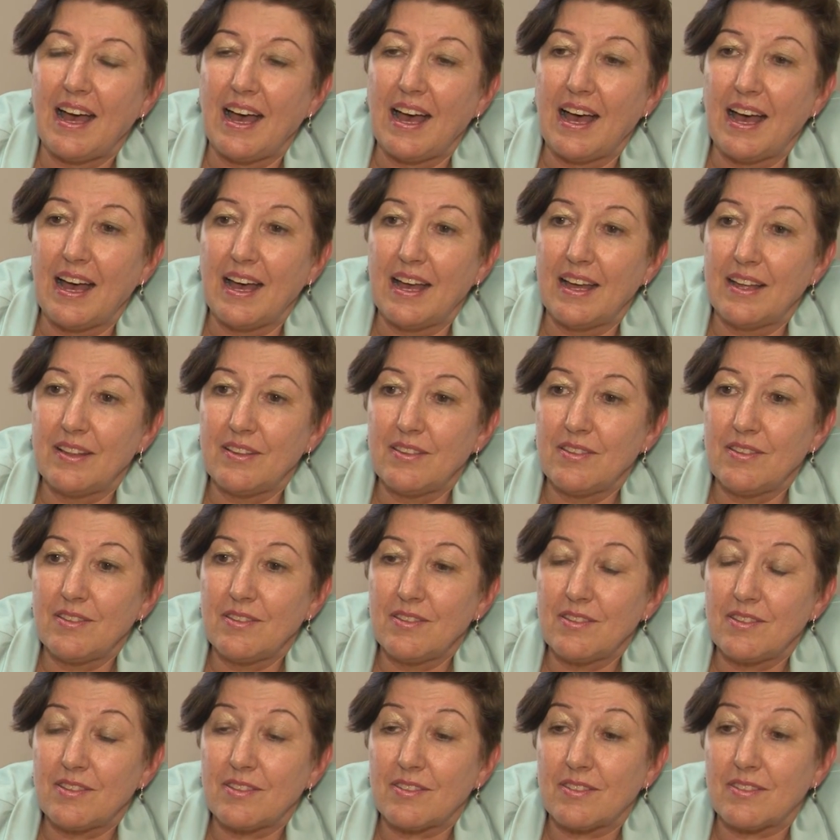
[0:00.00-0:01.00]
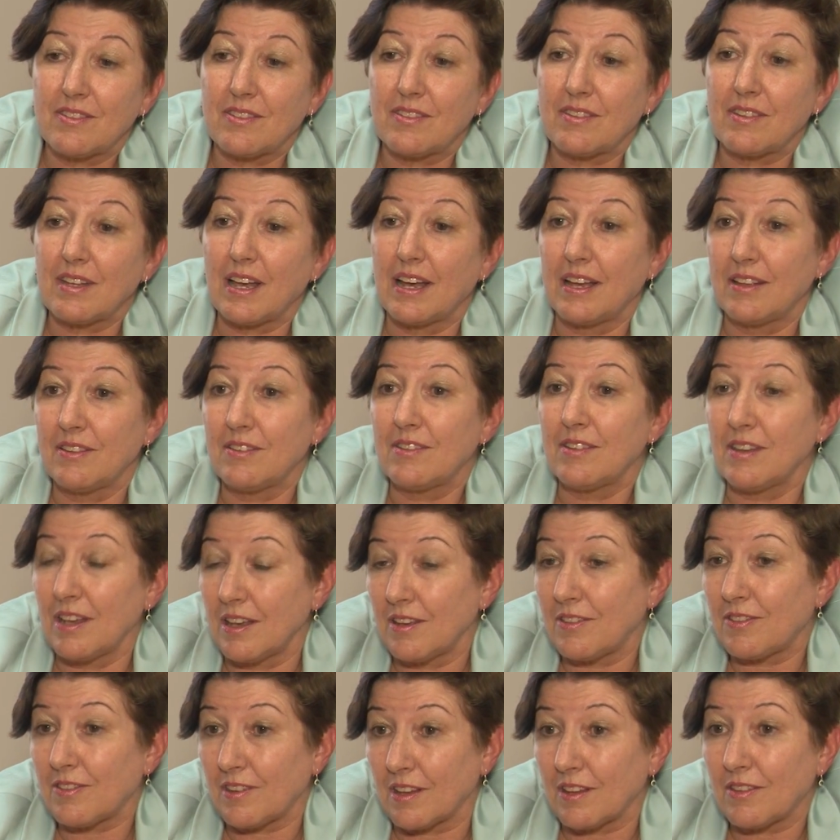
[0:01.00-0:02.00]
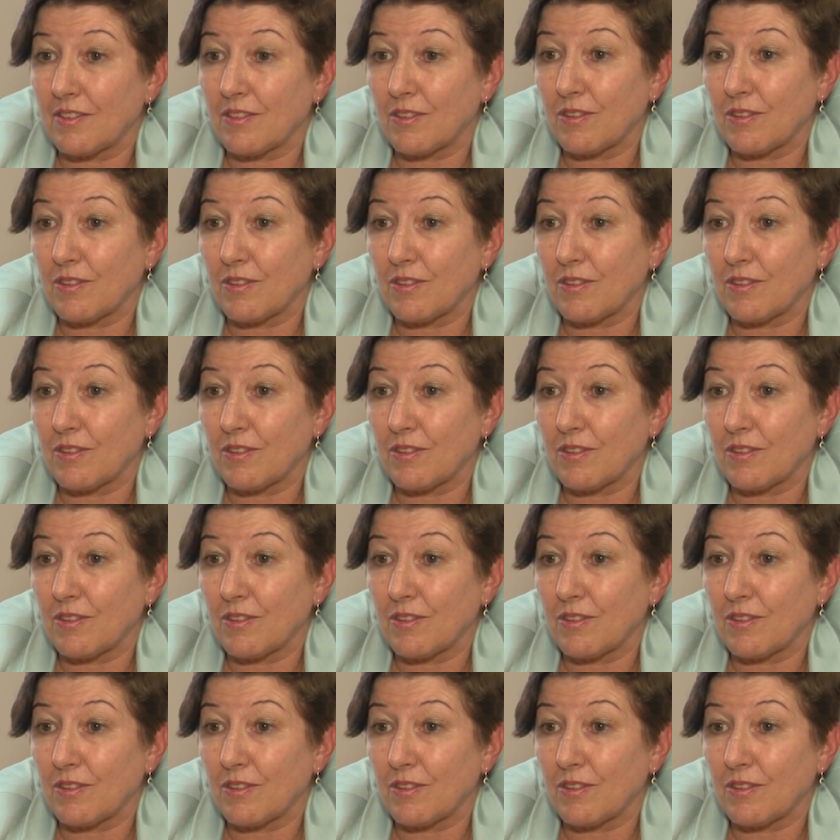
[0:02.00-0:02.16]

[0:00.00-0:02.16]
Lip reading: And yes,